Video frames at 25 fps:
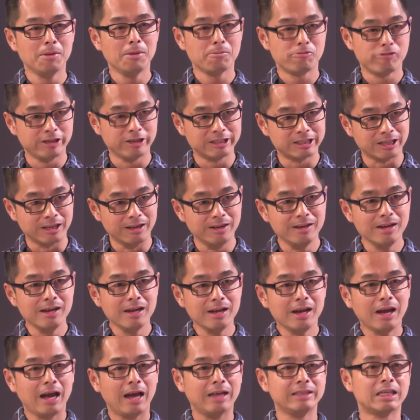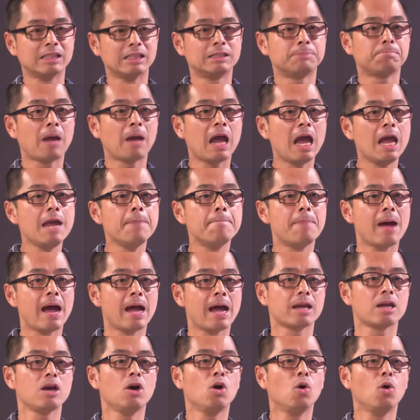prison and says, Pay back